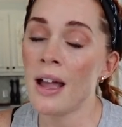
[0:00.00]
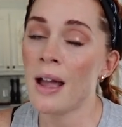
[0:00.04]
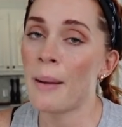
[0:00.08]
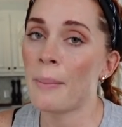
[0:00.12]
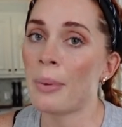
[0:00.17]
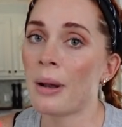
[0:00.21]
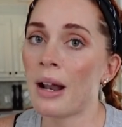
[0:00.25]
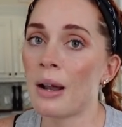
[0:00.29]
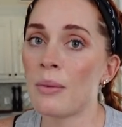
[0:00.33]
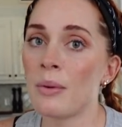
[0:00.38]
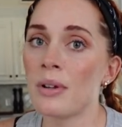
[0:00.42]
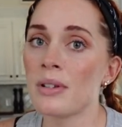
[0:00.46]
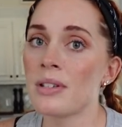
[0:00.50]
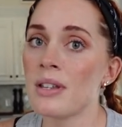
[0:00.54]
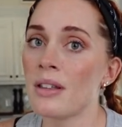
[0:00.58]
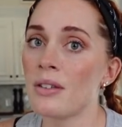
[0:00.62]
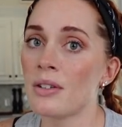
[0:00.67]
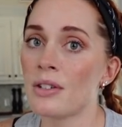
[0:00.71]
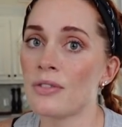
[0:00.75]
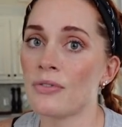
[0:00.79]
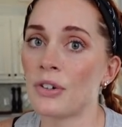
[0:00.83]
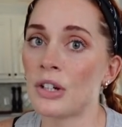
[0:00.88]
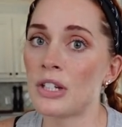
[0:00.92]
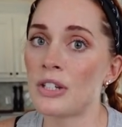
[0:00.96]
But I will say,
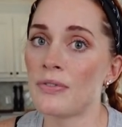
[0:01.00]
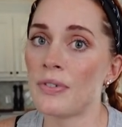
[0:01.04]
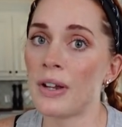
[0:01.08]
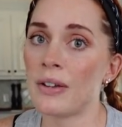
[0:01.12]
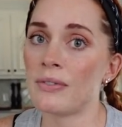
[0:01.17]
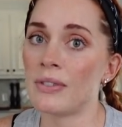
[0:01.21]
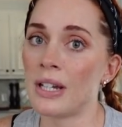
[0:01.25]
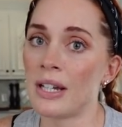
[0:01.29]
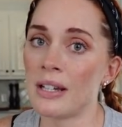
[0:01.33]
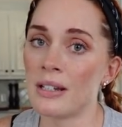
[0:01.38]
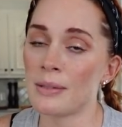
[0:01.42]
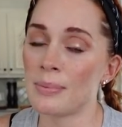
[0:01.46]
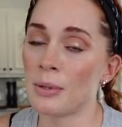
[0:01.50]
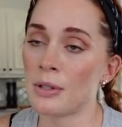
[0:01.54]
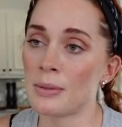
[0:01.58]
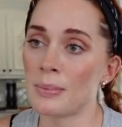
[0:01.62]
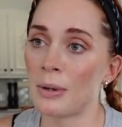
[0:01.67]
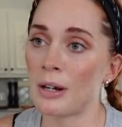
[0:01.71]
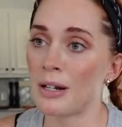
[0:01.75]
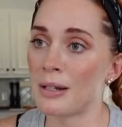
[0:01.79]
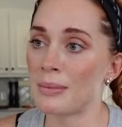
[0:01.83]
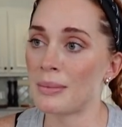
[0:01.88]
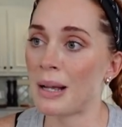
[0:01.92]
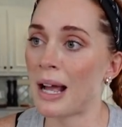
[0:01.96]
those first 5 days
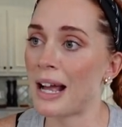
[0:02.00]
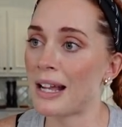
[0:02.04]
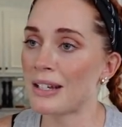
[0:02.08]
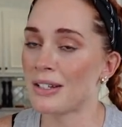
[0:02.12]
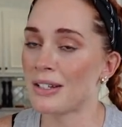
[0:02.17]
postpartum,